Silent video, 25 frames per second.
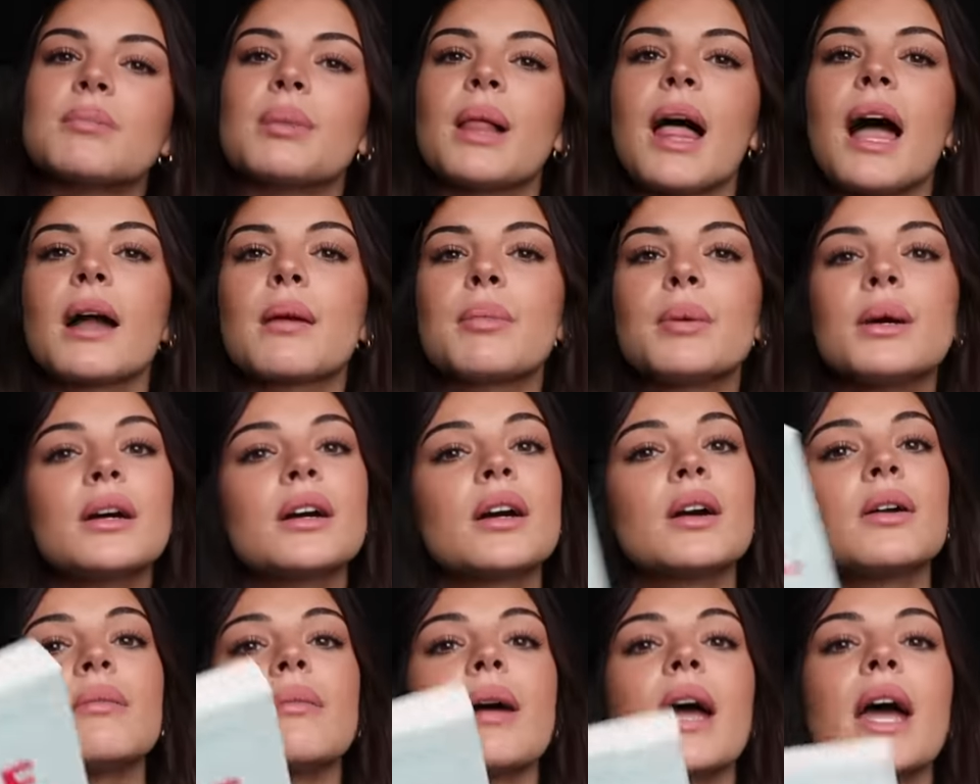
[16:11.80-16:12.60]
to Black
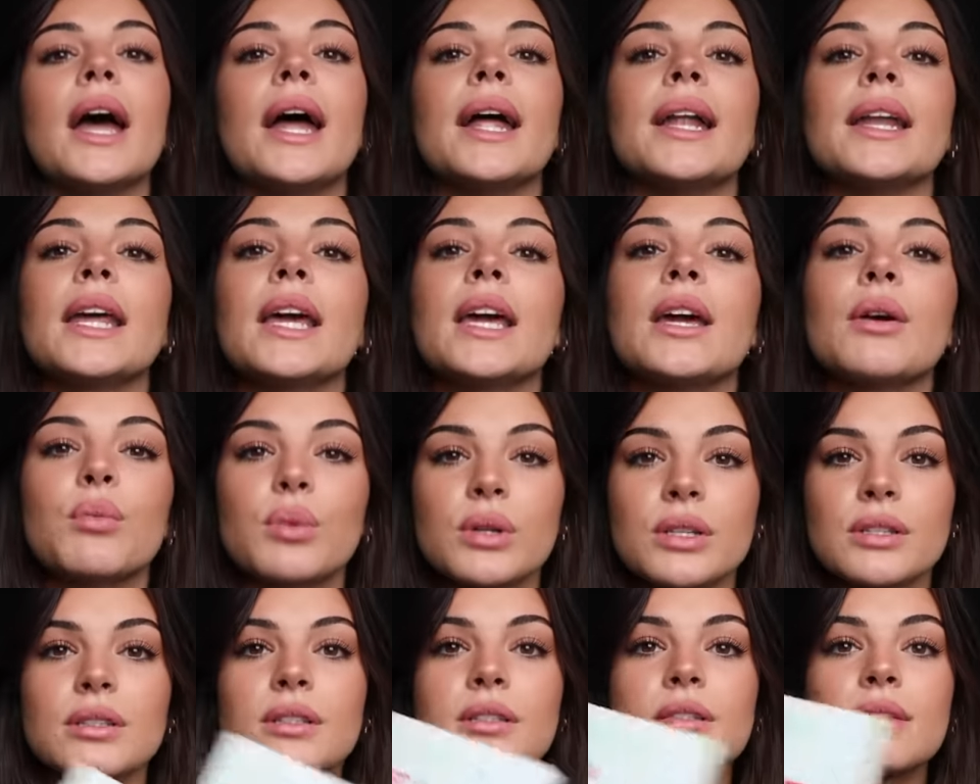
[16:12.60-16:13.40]
book and it
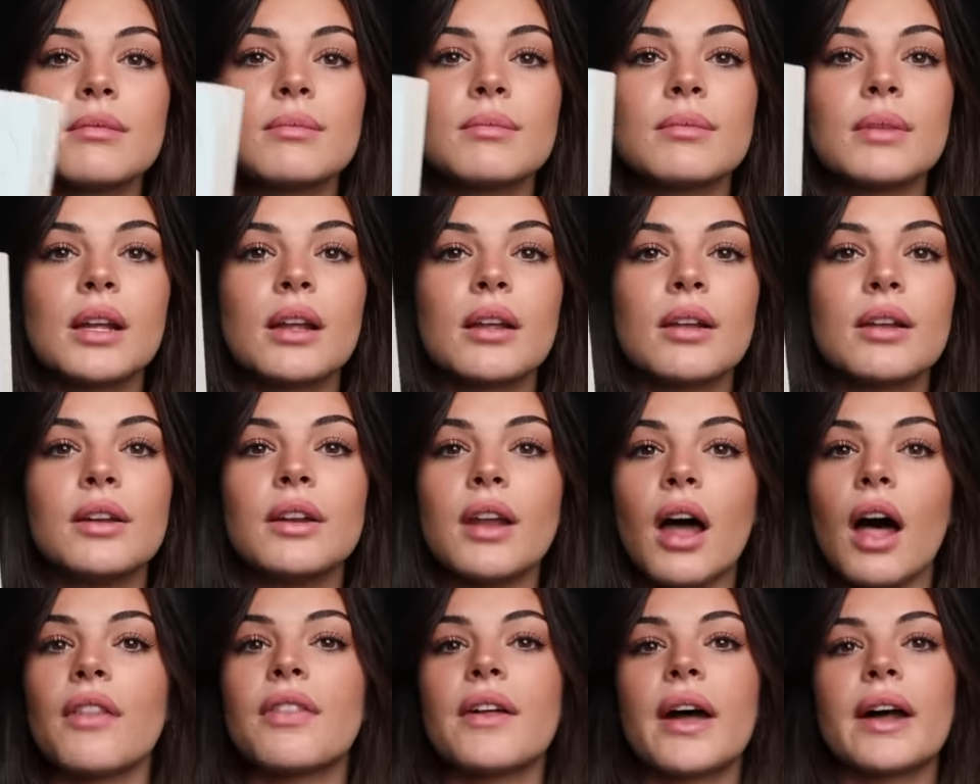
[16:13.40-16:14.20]
was
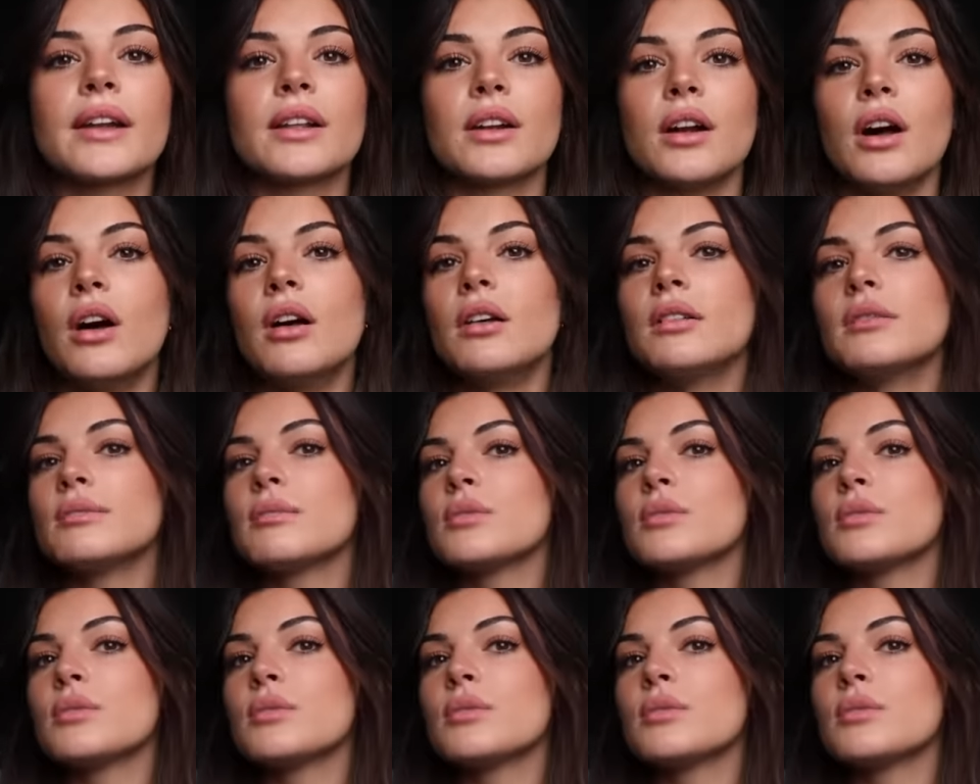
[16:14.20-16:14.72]
not that at all.